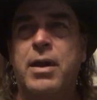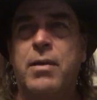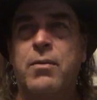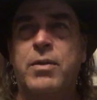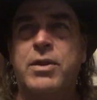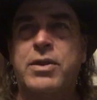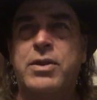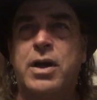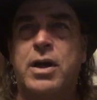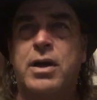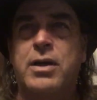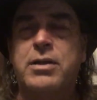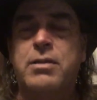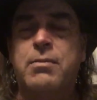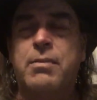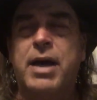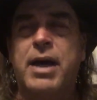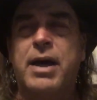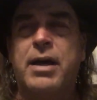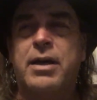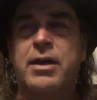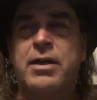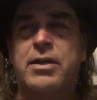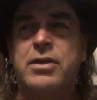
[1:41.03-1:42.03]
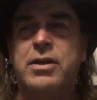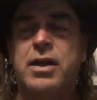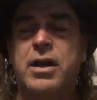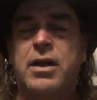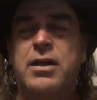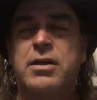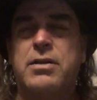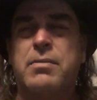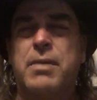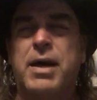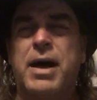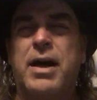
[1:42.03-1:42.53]
And we talked about it and
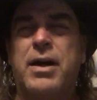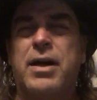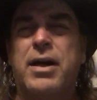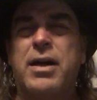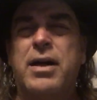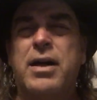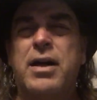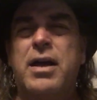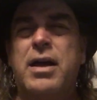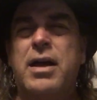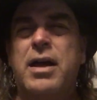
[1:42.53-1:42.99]
talked about it.